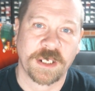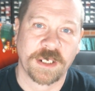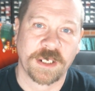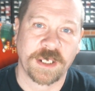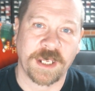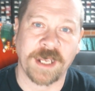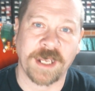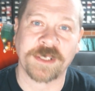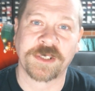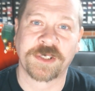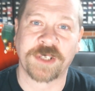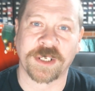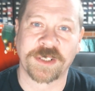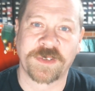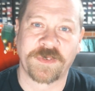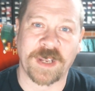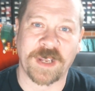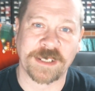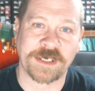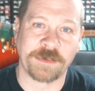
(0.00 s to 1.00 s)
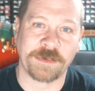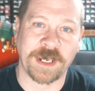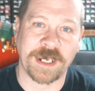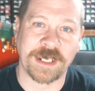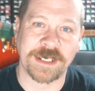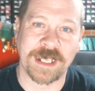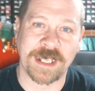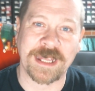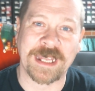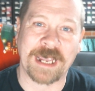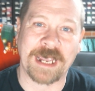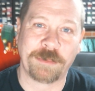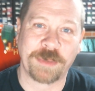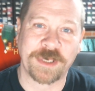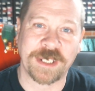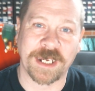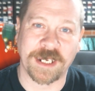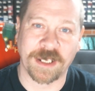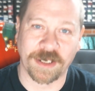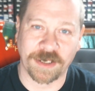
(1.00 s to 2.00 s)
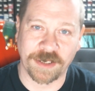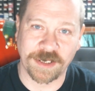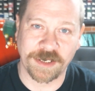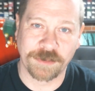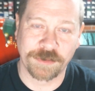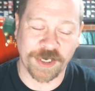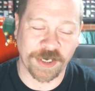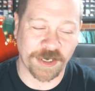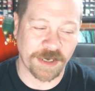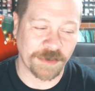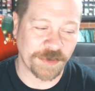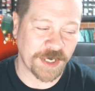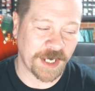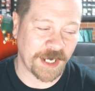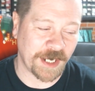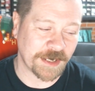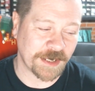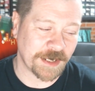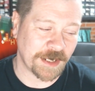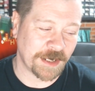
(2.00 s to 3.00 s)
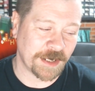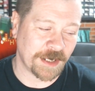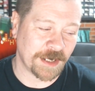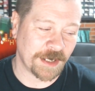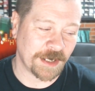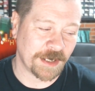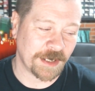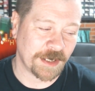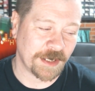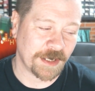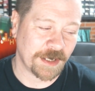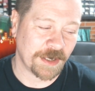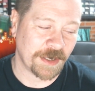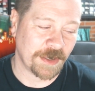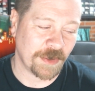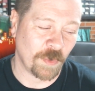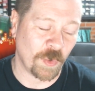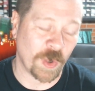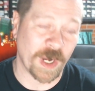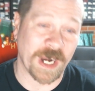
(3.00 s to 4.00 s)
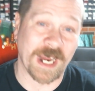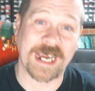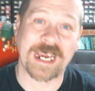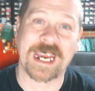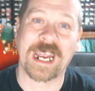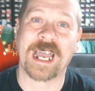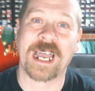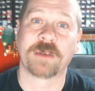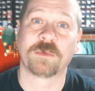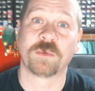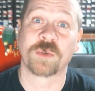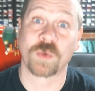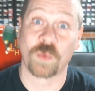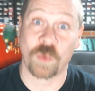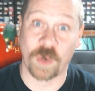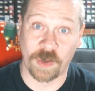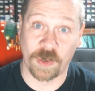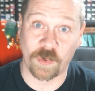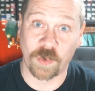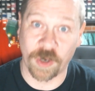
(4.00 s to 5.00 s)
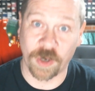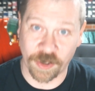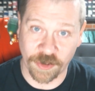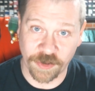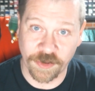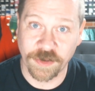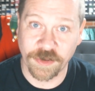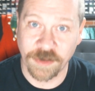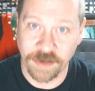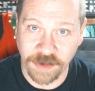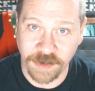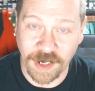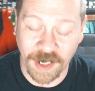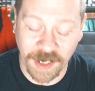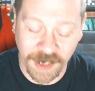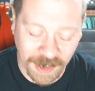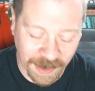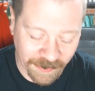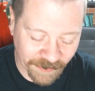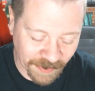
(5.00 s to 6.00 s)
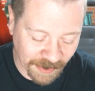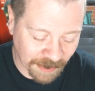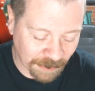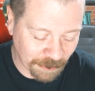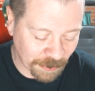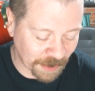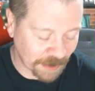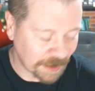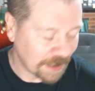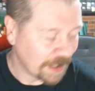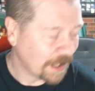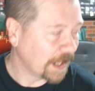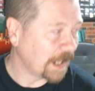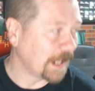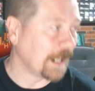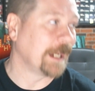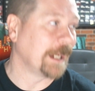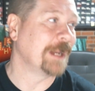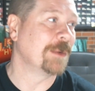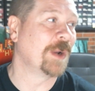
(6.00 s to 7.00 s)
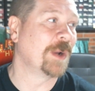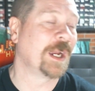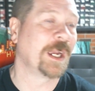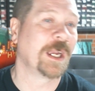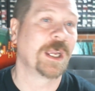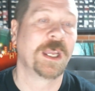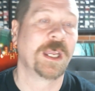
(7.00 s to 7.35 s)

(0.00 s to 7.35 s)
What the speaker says: ends justifies the means in that particular circumstance, and what I got was well worth not having it. But anyway,